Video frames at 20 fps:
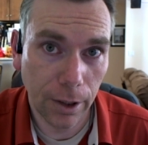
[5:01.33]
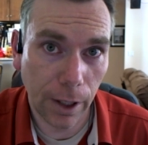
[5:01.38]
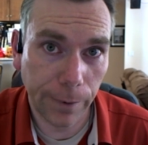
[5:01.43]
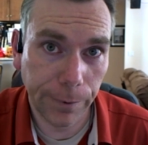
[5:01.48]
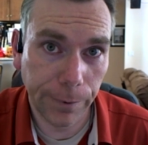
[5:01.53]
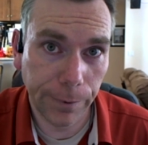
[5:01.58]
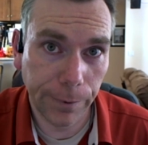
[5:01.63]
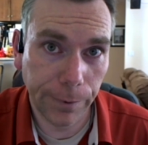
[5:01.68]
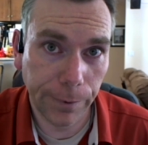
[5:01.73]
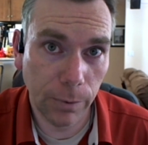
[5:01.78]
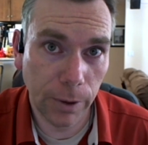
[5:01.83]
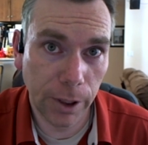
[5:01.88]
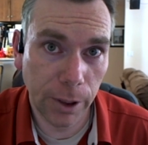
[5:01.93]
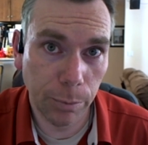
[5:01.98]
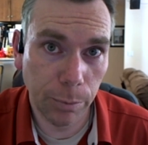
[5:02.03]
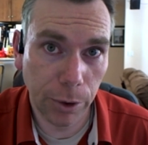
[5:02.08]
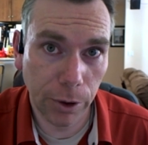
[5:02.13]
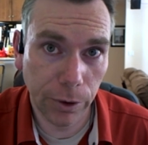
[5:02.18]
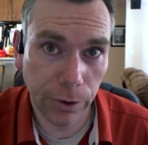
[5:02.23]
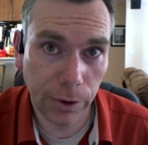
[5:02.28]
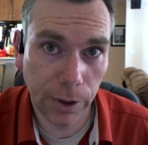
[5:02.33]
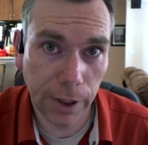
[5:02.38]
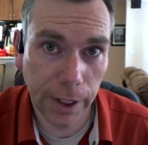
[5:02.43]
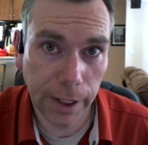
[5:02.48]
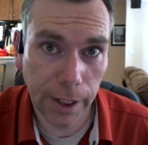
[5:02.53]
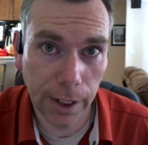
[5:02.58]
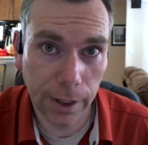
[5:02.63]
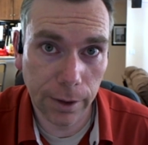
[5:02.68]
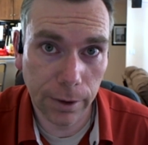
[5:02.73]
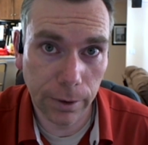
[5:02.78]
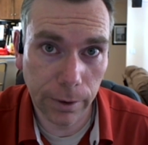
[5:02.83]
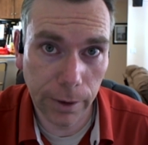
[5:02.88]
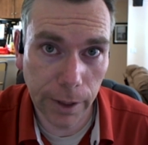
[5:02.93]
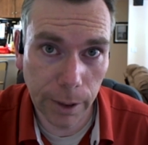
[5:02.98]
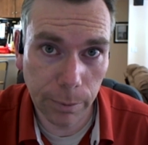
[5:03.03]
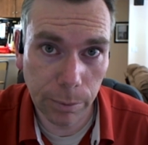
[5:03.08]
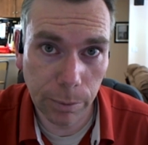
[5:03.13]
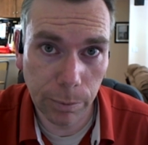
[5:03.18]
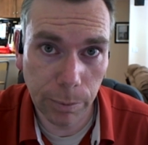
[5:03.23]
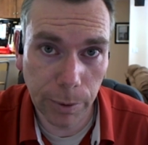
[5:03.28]
Obviously the one in person I can't turn
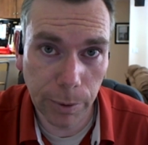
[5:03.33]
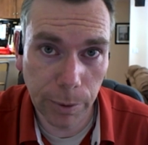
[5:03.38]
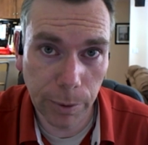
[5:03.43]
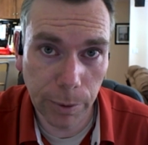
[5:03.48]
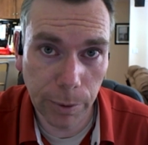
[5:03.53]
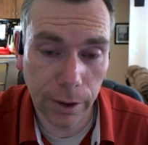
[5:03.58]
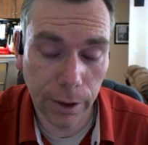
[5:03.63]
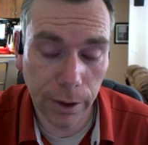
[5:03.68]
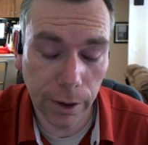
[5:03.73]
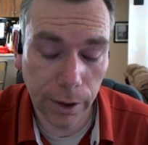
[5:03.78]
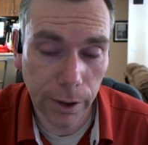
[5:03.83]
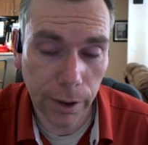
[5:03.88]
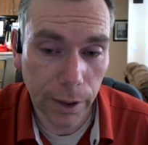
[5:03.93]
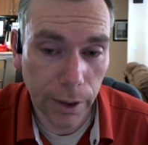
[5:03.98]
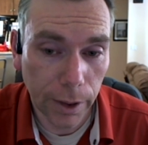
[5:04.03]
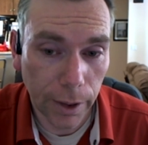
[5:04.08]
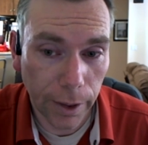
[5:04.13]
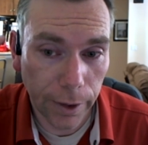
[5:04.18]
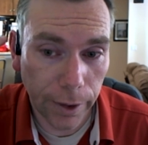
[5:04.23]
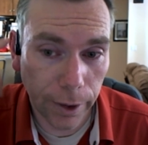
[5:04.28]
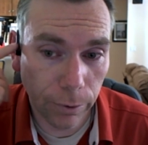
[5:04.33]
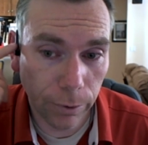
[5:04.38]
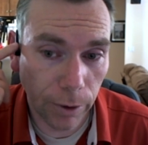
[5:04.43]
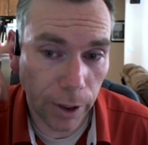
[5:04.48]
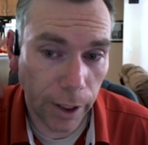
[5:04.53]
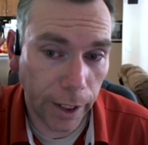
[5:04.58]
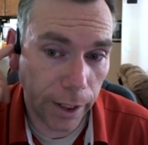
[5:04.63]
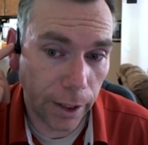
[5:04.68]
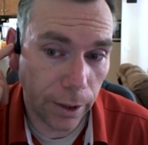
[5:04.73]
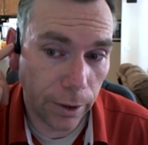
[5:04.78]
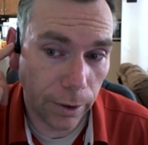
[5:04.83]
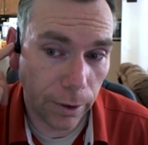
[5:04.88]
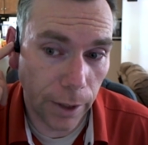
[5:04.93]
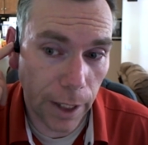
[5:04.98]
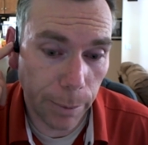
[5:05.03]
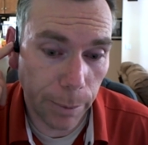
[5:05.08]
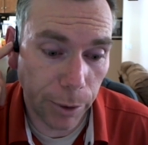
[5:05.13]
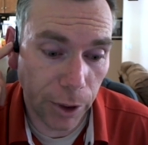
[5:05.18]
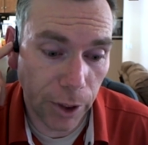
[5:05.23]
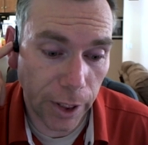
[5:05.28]
up, but this one I can turn
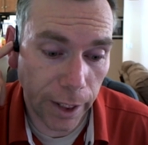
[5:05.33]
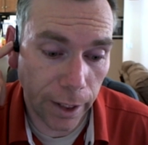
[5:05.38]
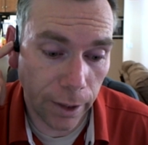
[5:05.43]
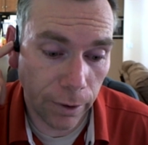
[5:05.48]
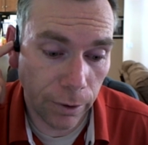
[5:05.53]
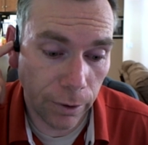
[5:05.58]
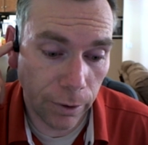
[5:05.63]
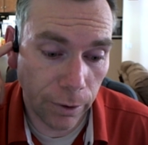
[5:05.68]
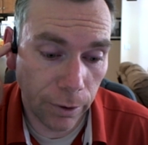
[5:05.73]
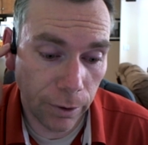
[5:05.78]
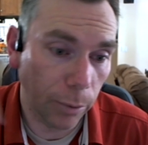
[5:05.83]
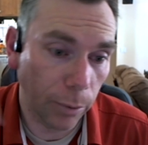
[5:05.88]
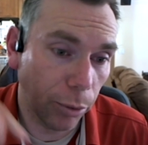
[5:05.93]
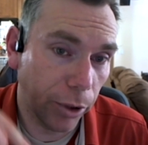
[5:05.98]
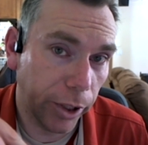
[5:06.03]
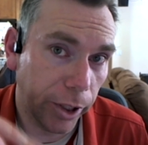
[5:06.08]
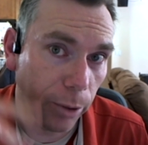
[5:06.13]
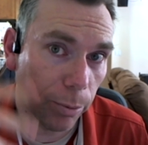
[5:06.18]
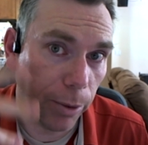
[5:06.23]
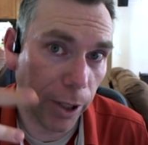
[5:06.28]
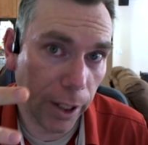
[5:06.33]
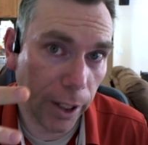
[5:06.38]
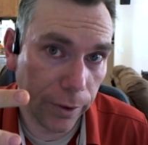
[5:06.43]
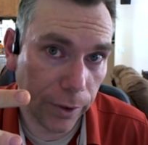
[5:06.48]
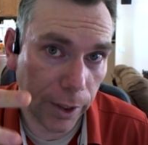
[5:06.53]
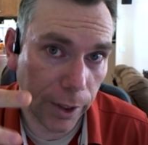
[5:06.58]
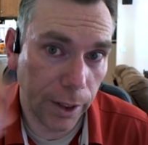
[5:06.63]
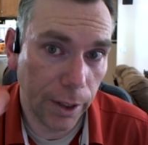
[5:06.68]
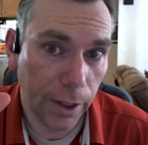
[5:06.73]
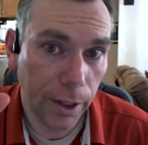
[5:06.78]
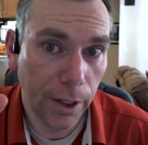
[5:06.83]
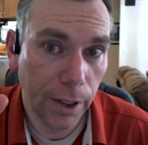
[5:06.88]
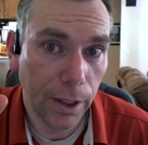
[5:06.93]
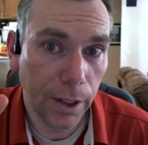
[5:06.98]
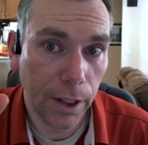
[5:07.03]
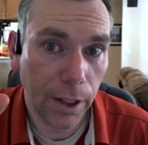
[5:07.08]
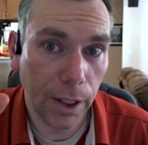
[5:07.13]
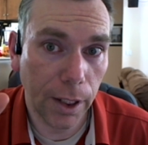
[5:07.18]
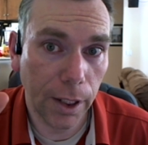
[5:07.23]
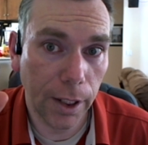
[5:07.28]
up or down. I can play or pause it.
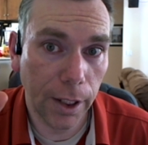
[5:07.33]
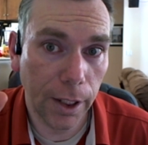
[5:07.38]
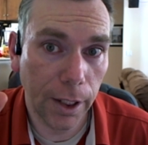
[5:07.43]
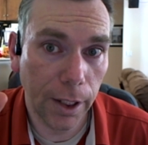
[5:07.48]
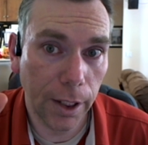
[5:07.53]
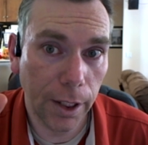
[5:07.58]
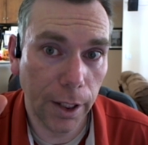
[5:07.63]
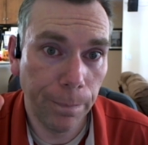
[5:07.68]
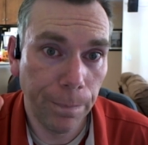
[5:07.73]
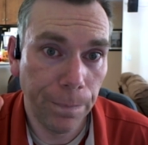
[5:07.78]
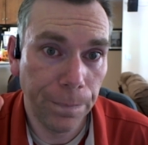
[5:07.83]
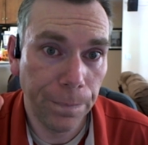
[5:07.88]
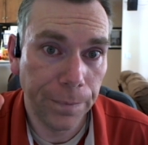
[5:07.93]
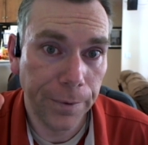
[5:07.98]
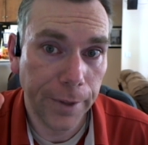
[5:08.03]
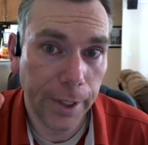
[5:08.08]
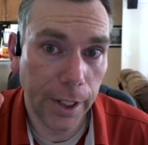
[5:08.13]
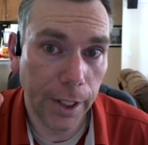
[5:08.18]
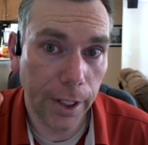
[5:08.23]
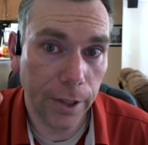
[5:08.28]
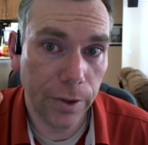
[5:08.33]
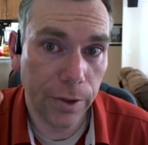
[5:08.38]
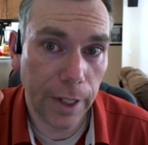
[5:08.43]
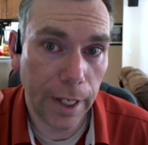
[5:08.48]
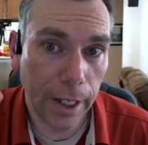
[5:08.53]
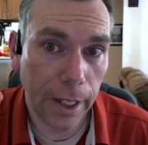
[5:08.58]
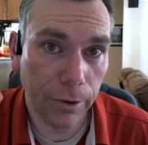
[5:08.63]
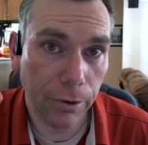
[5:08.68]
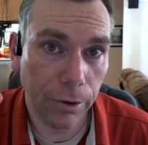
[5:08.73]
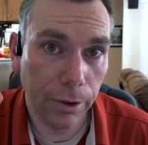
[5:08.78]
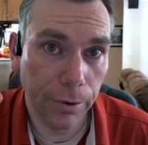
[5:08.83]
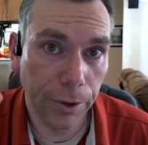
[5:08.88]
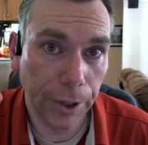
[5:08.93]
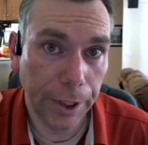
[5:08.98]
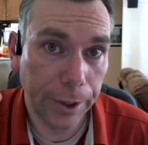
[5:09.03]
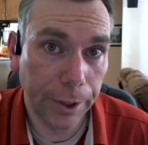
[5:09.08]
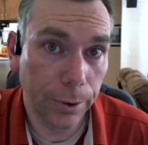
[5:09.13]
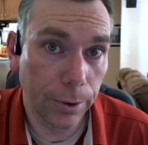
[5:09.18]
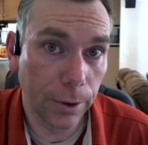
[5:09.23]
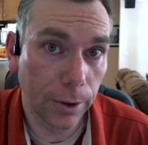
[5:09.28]
It's actually
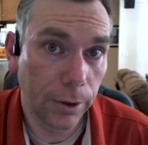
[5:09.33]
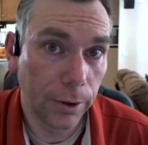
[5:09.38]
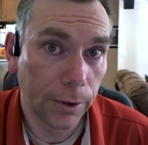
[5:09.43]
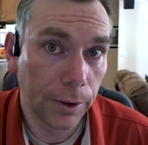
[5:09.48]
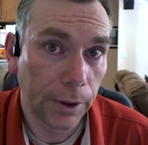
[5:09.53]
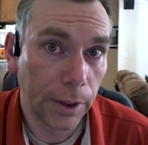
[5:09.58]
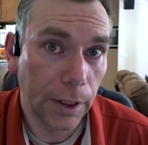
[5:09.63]
really cool.